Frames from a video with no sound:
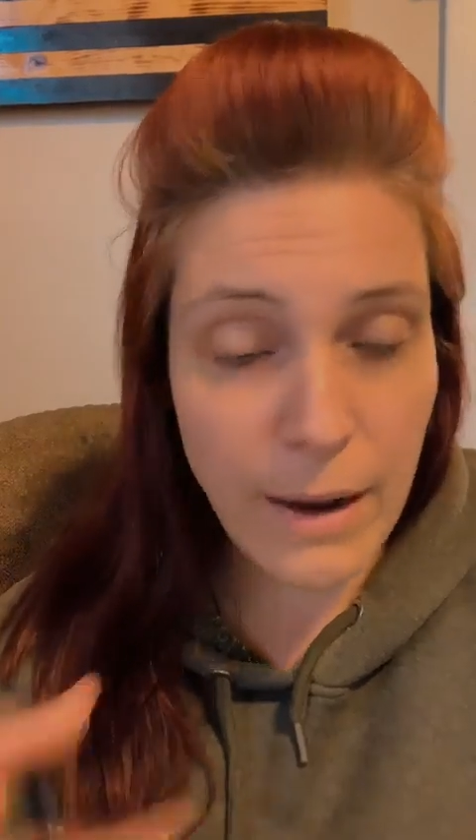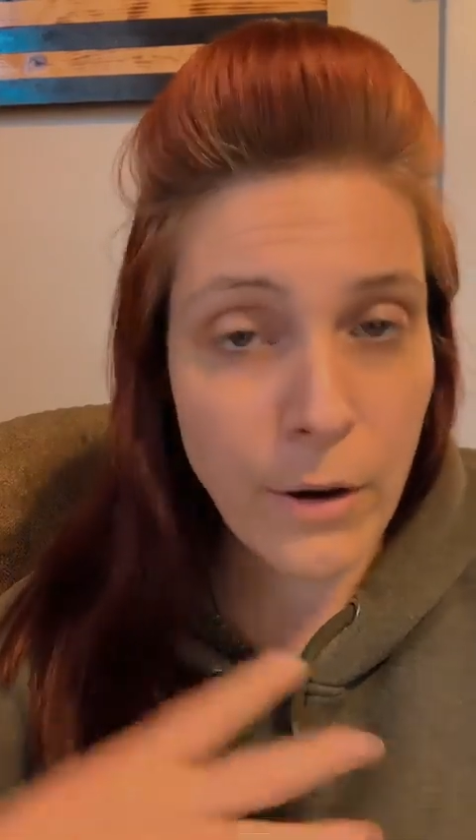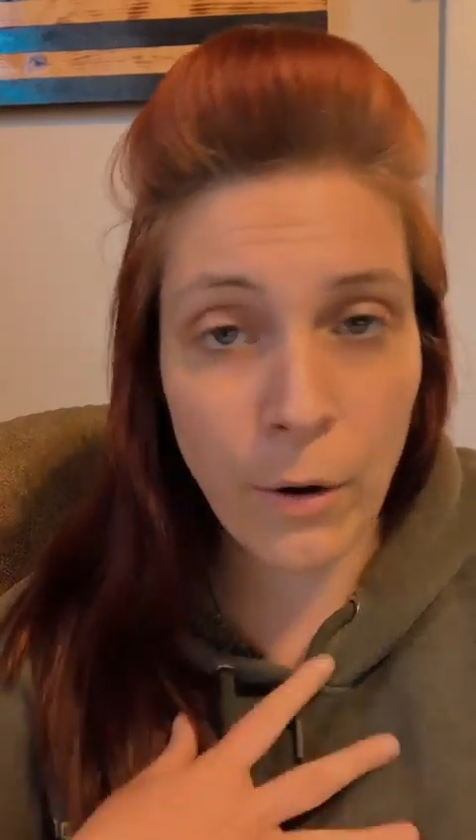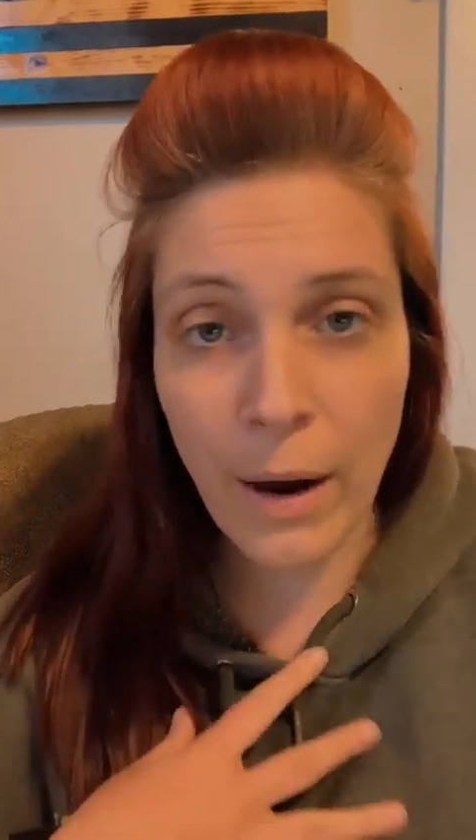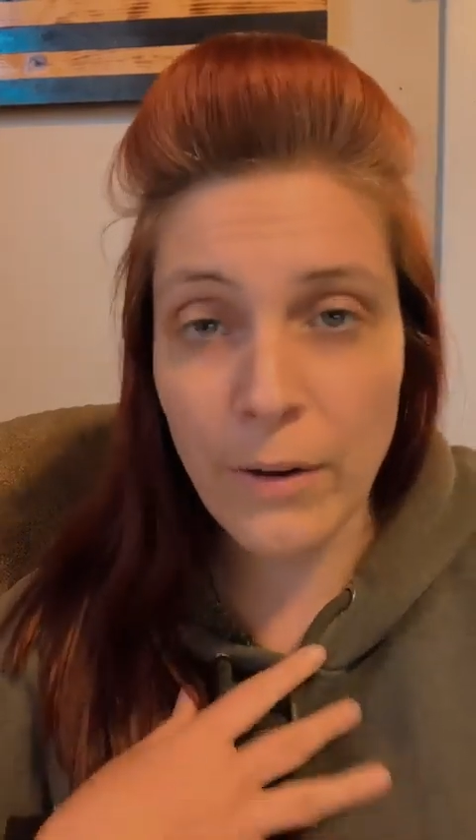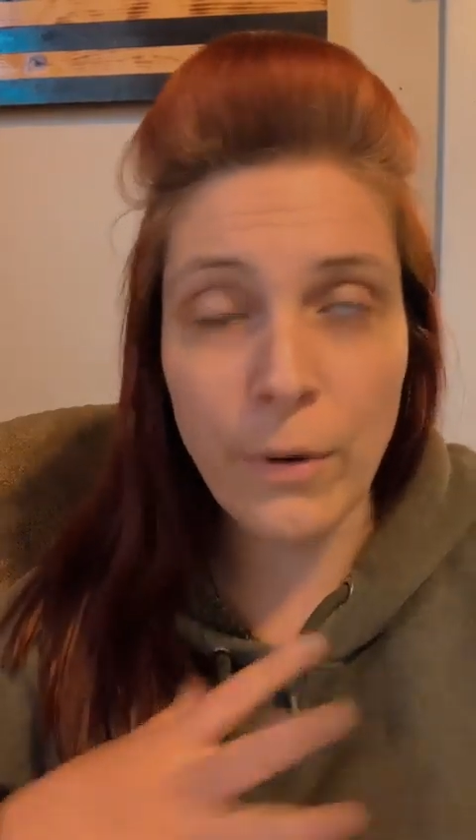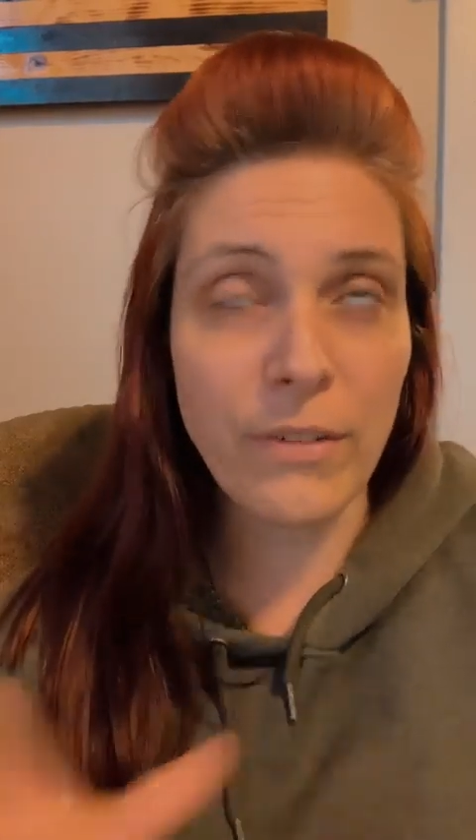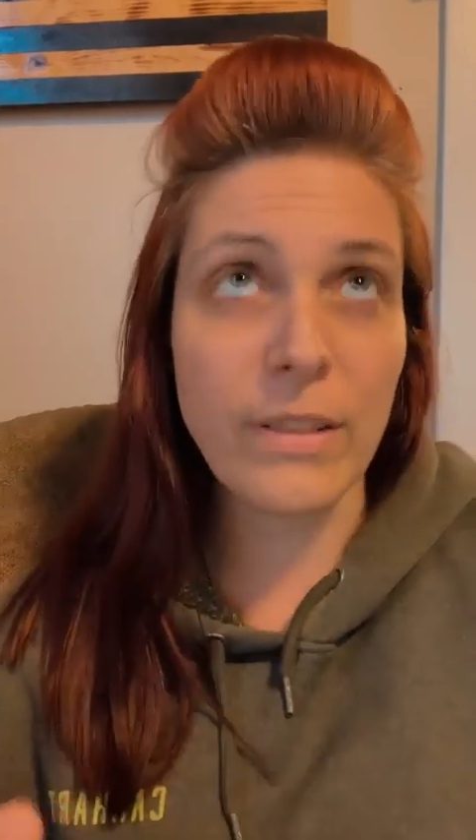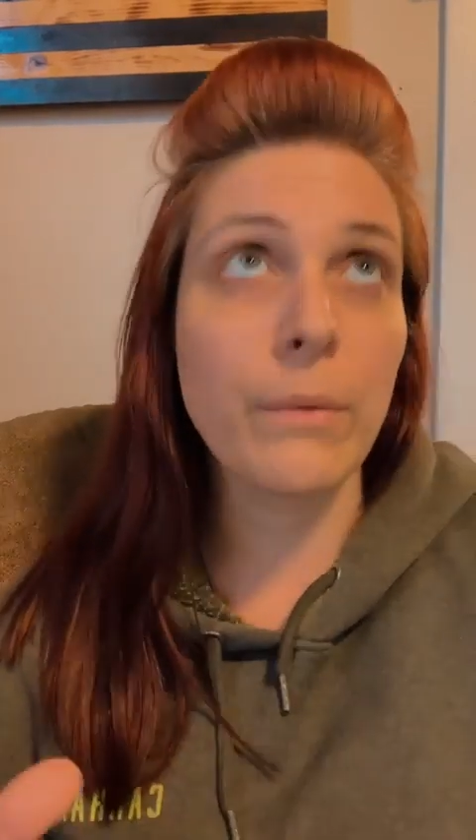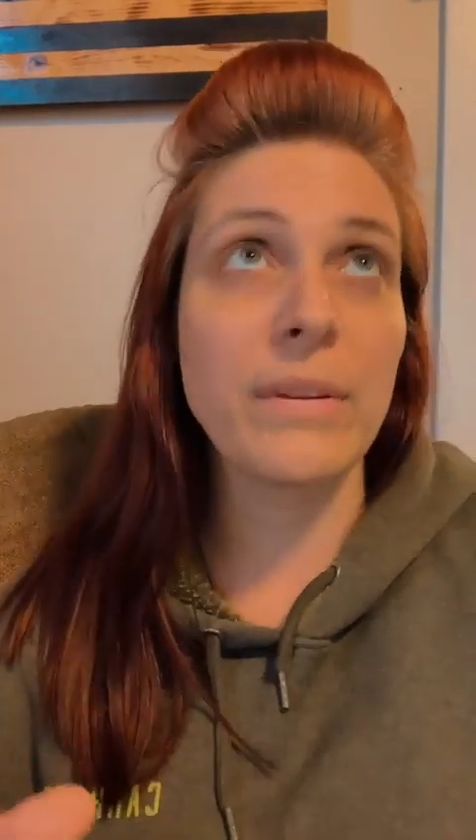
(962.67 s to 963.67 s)
I know I do
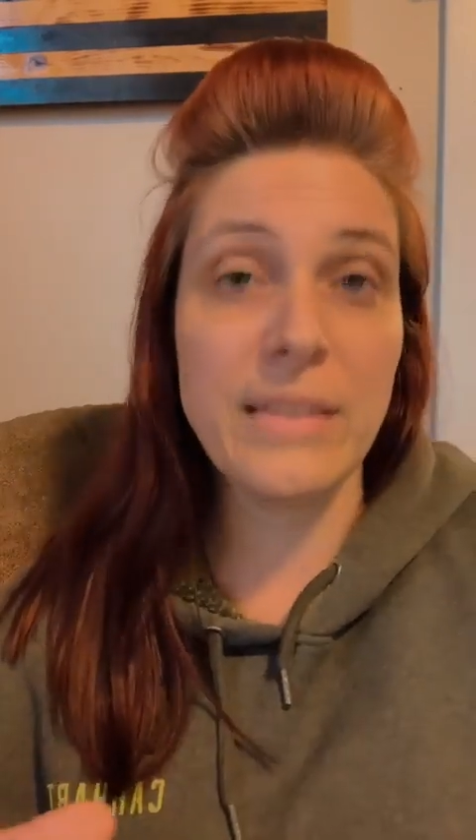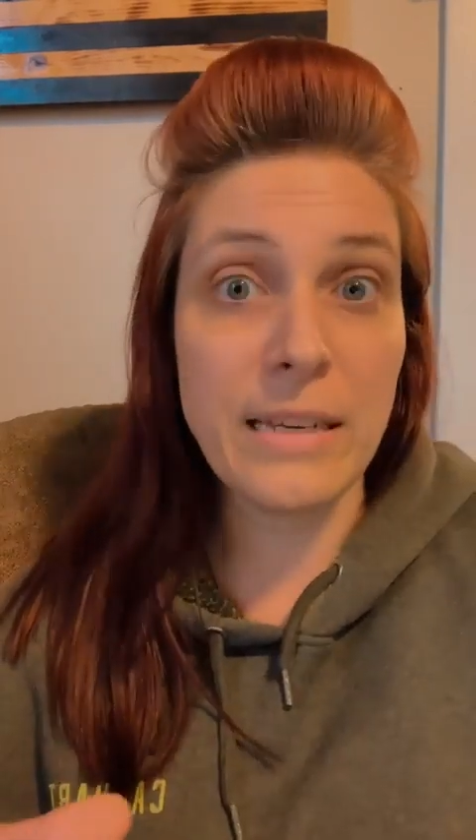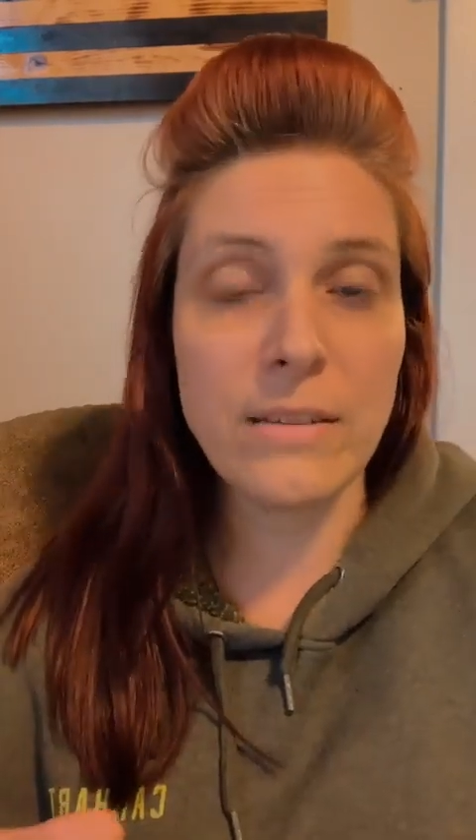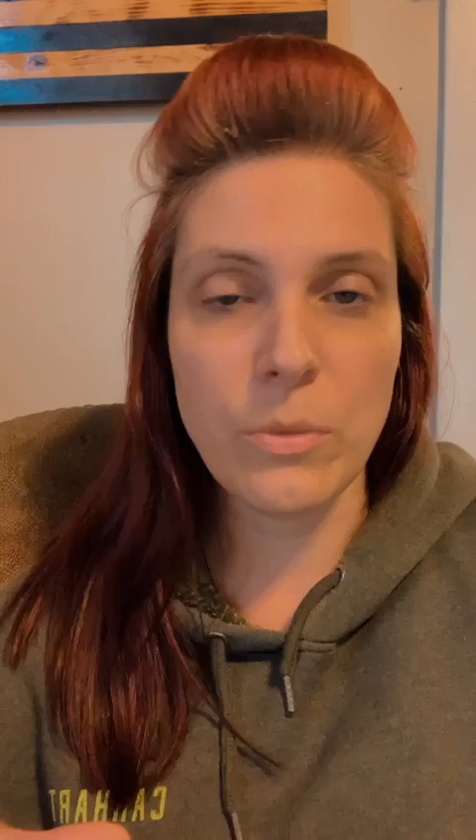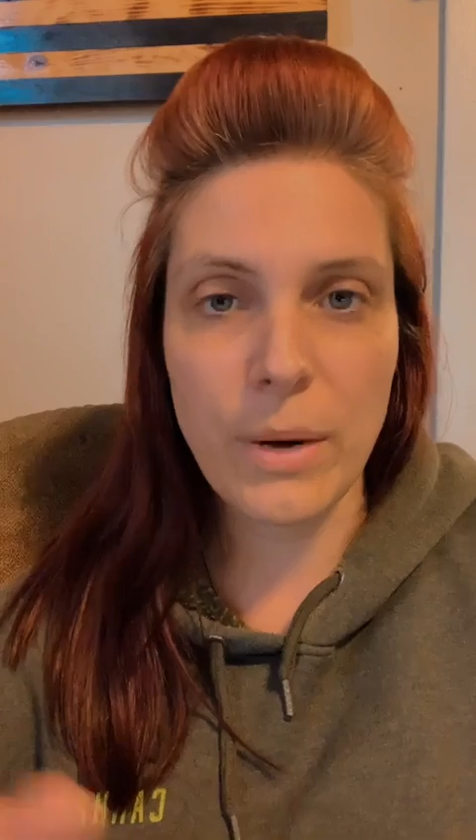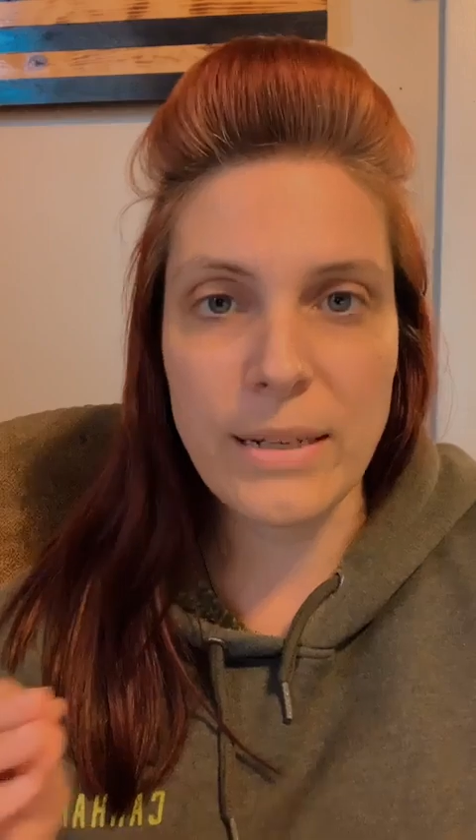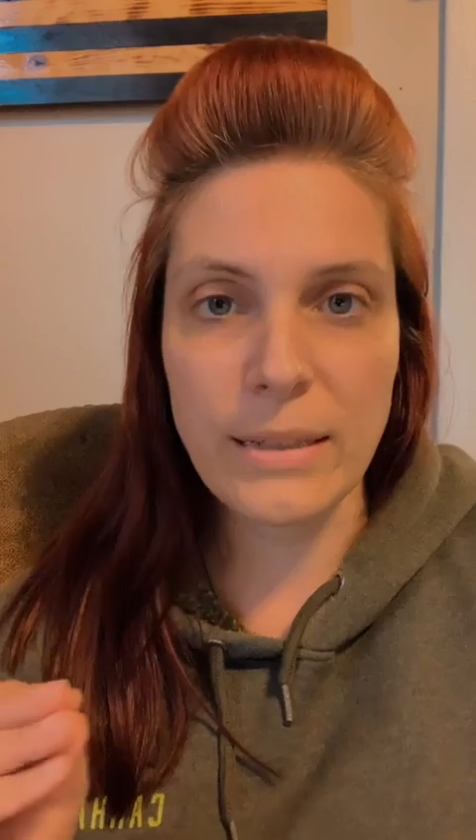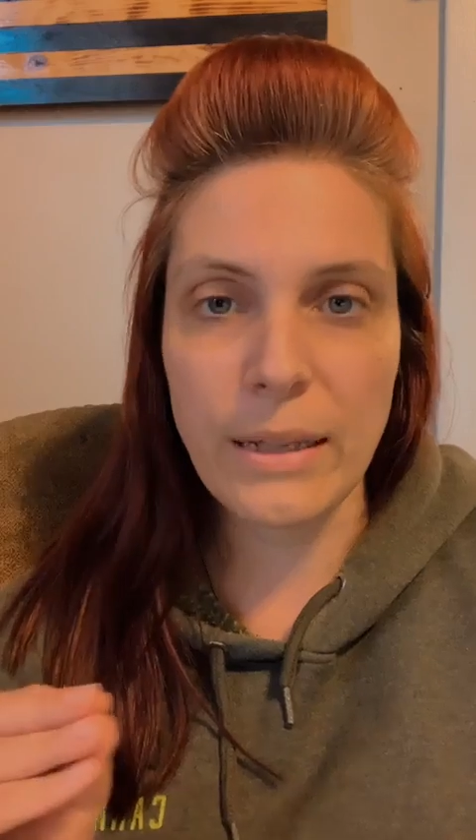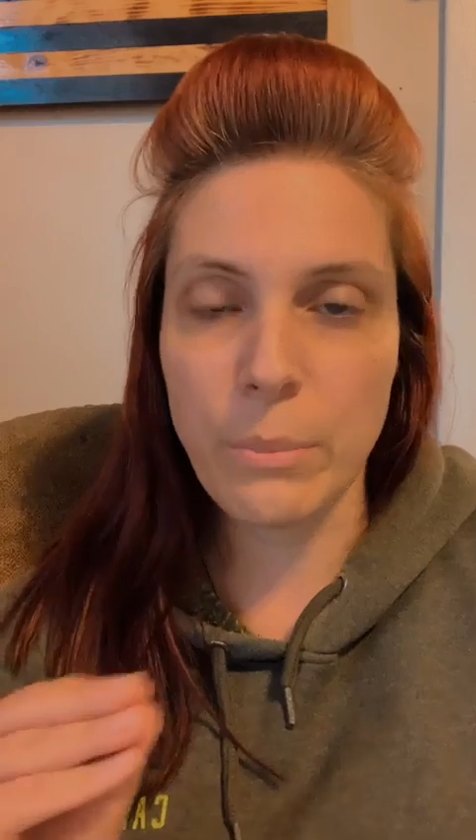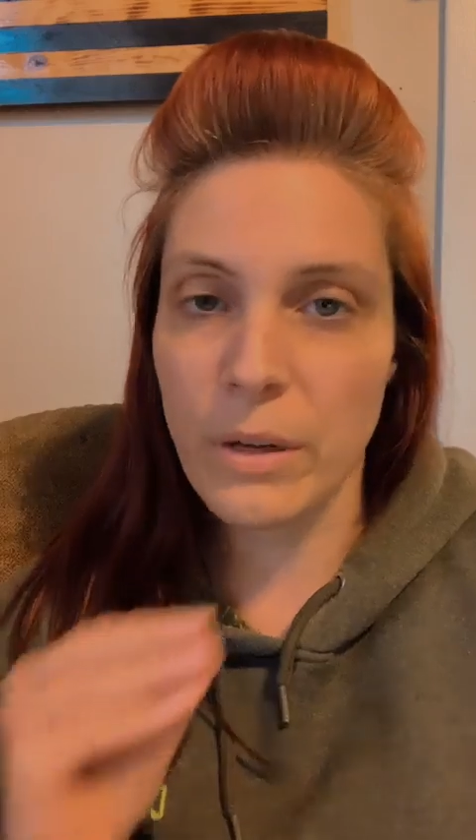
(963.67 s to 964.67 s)
everything with tea surprisingly,